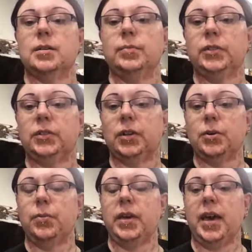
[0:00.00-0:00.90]
So
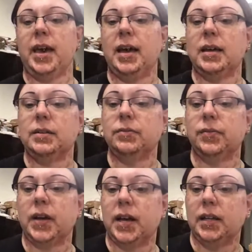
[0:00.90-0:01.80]
we have
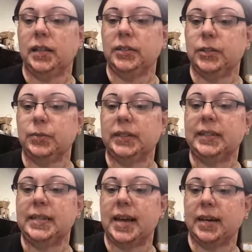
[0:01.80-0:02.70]
Lisa
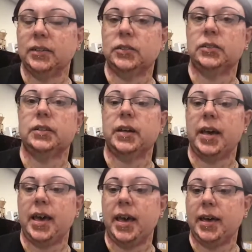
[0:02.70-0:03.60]
was next,
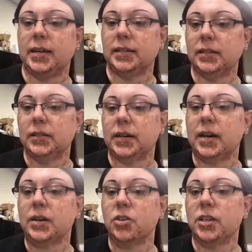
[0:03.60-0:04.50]
and
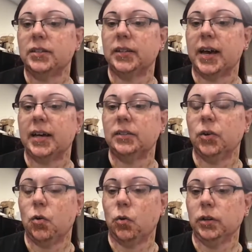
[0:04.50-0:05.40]
she's got
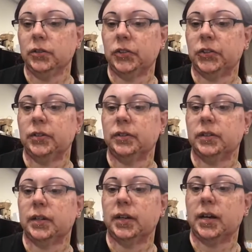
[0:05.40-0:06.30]
court
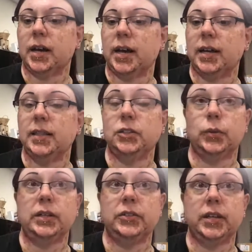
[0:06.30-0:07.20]
on the
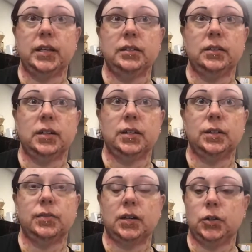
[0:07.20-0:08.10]
22nd
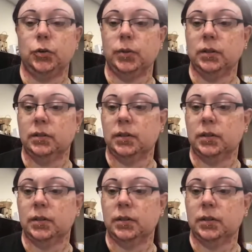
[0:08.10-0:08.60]
of October